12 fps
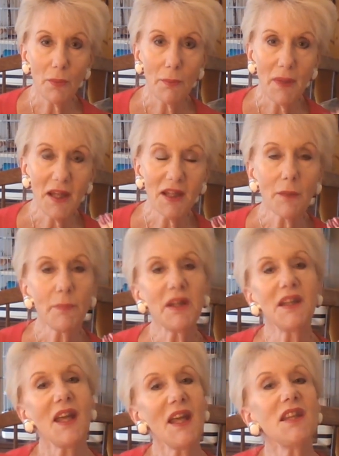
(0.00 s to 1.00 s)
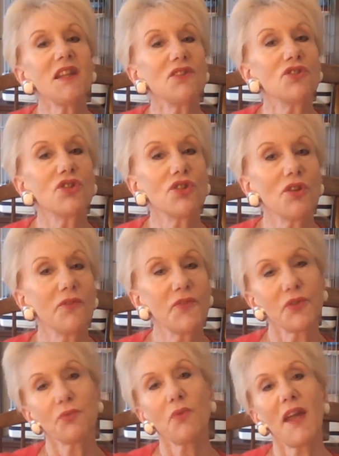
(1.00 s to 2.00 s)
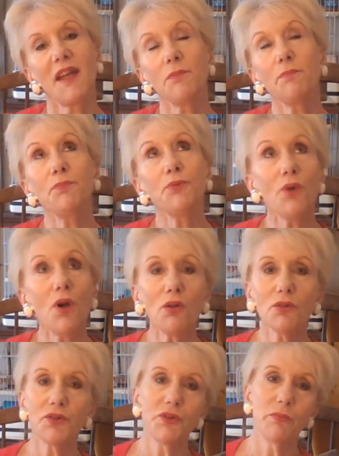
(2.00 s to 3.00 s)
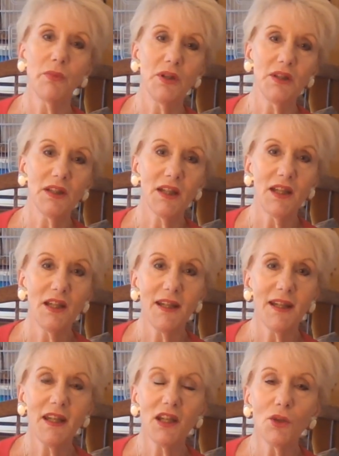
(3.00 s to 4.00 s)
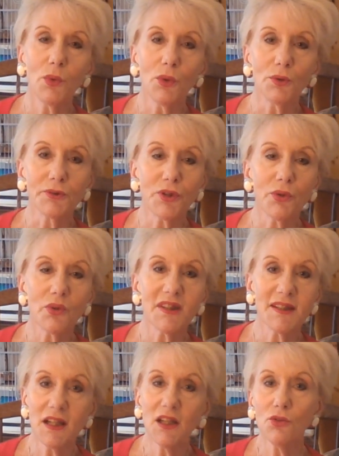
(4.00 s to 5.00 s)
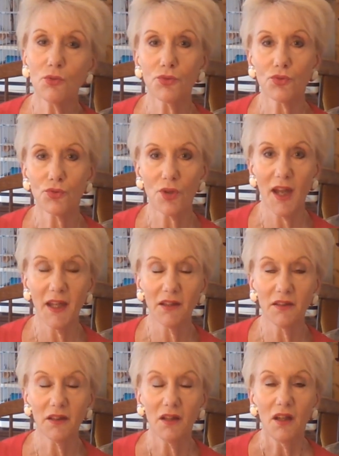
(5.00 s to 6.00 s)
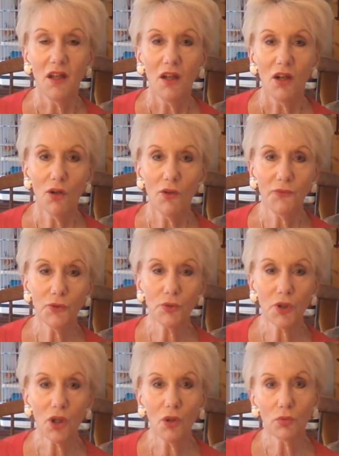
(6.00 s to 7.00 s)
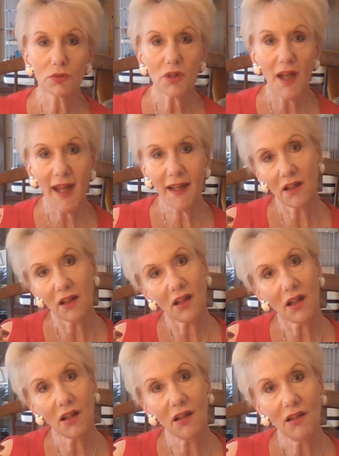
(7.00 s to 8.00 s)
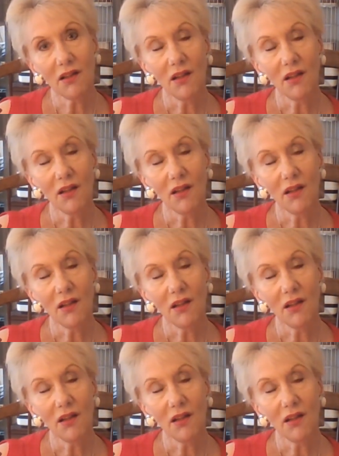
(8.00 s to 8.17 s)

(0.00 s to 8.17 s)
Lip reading: make up a gauge of thread approximately equal to a single strand of good old anchor